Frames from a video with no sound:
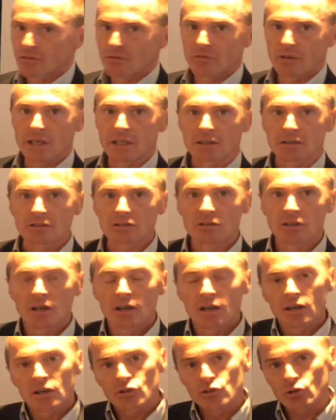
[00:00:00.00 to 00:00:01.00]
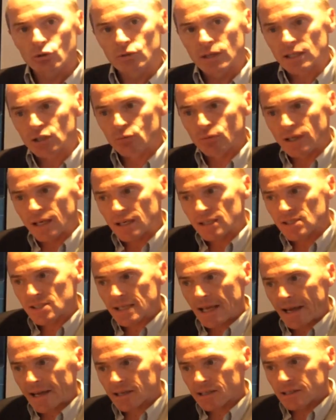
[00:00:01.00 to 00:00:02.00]
the field so that we
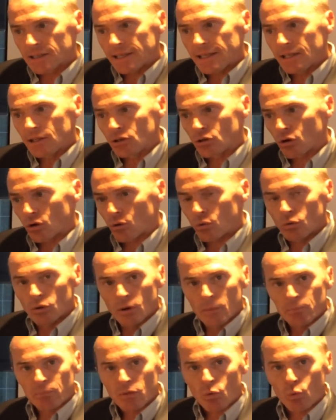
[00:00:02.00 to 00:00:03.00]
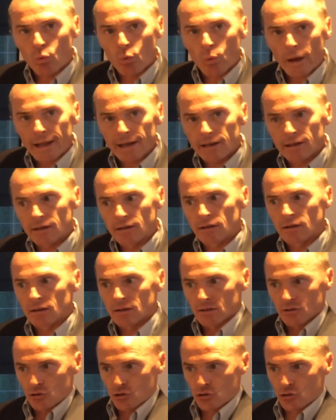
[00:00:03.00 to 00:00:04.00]
exactly know when
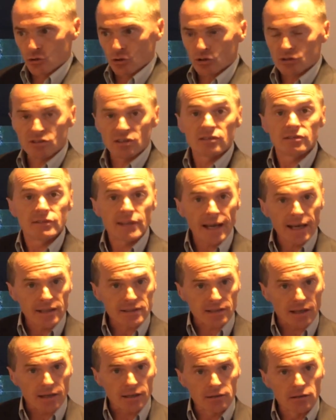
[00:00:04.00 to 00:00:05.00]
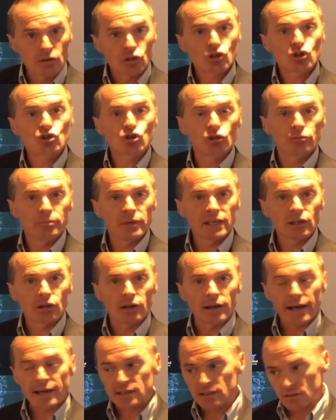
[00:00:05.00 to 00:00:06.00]
certain data should be
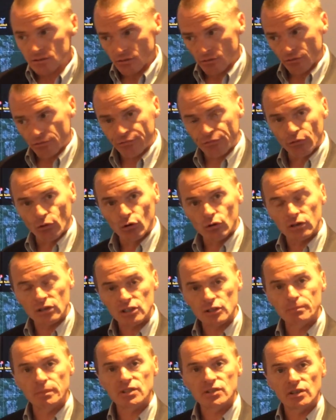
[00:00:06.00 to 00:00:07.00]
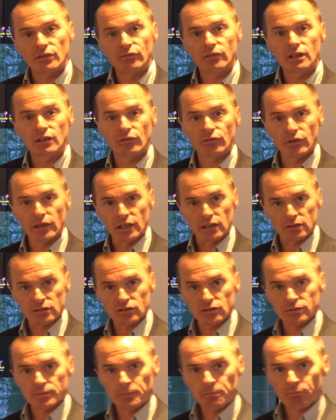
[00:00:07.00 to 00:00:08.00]
collected for a specific
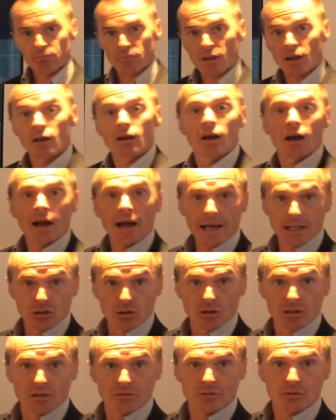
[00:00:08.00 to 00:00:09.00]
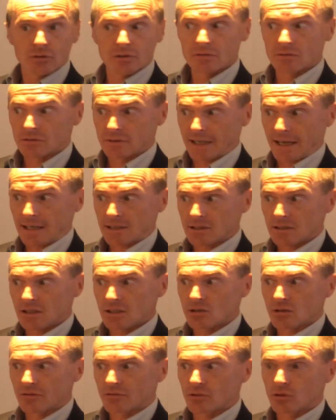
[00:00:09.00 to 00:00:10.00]
field. And all of that
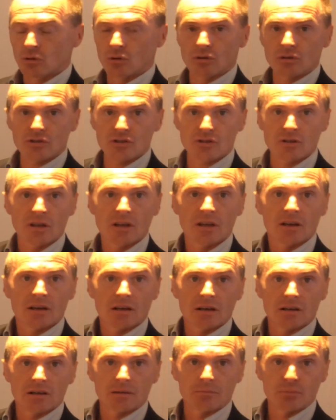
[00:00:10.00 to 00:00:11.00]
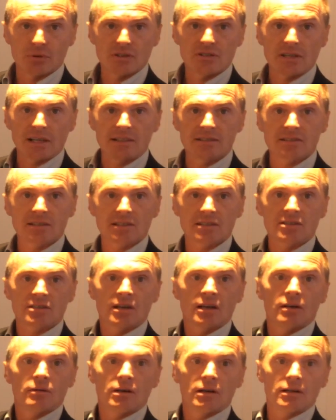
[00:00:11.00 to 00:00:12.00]
is, of course, presented
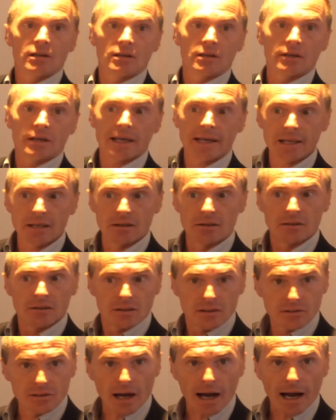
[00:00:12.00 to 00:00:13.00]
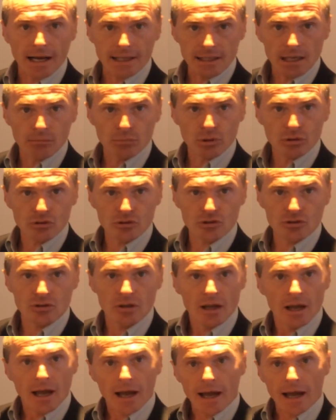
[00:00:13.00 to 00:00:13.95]
in the HANA box